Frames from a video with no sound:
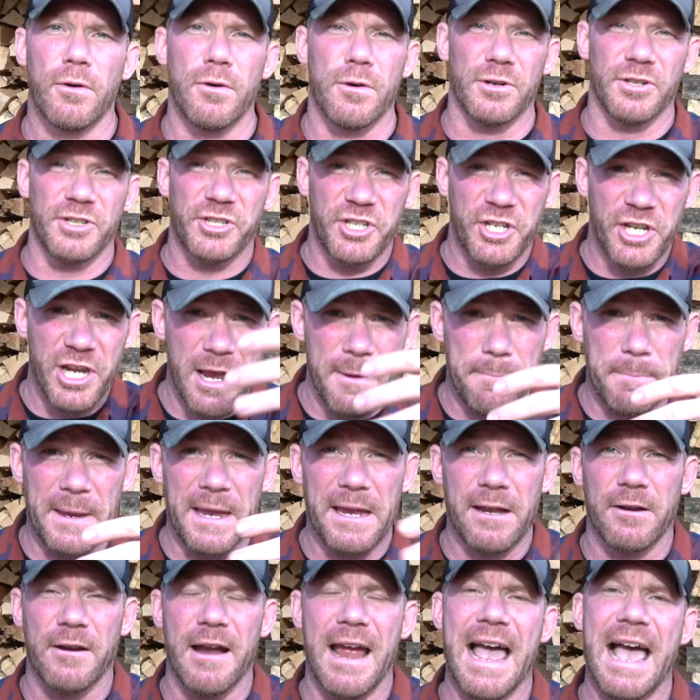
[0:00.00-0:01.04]
or chip
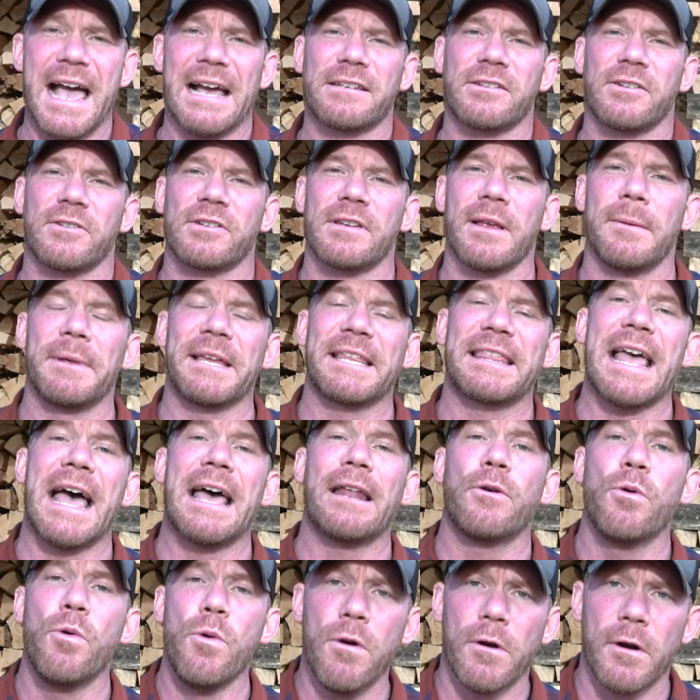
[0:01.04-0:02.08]
in your axe or something like
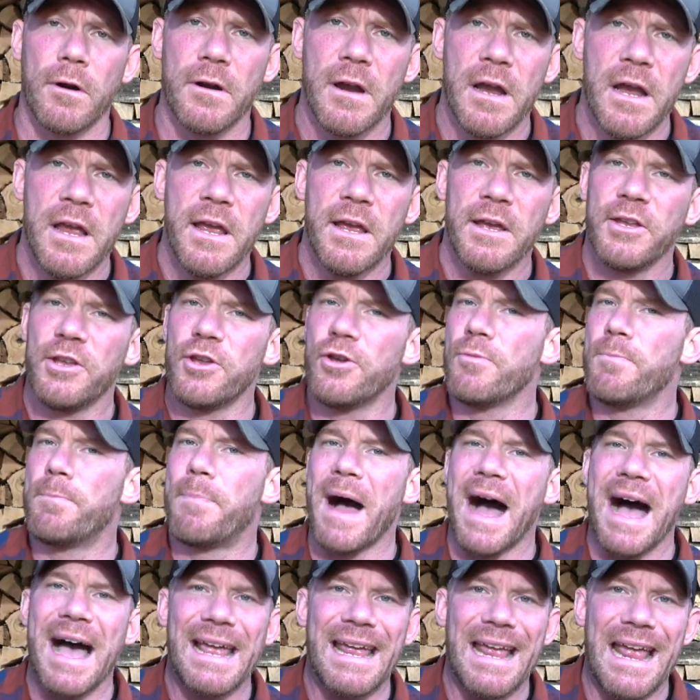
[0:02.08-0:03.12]
that, or you
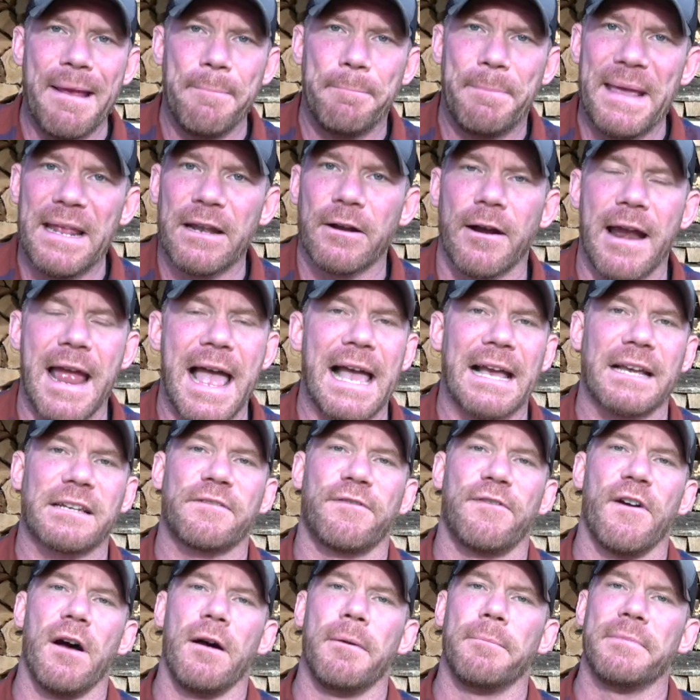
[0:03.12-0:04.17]
buy a beater axe
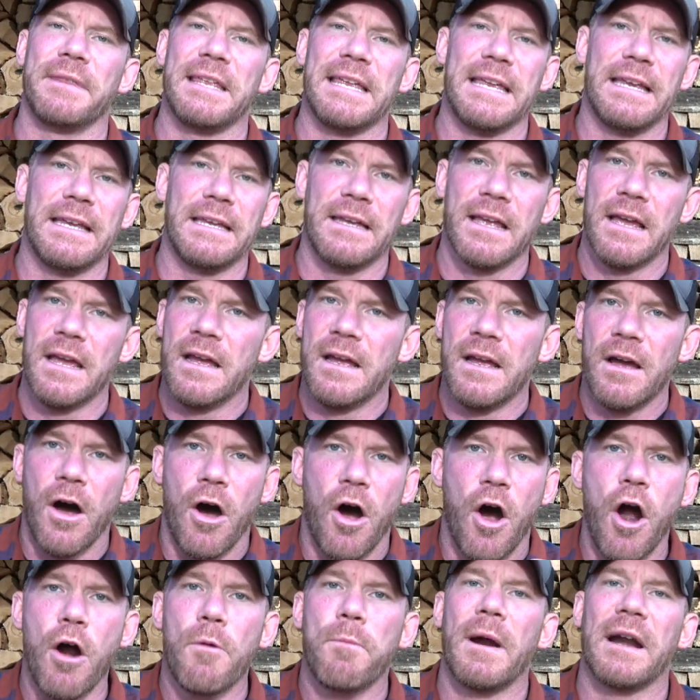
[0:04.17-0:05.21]
from the
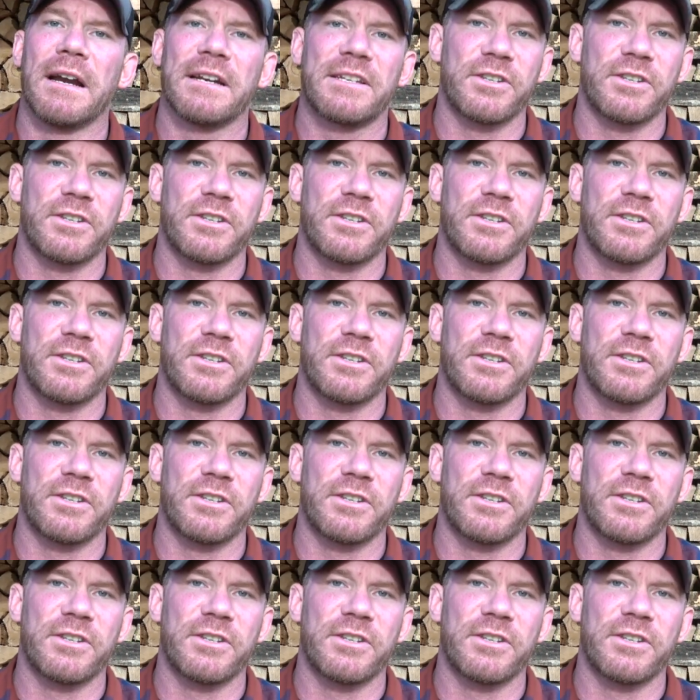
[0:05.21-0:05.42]
hardware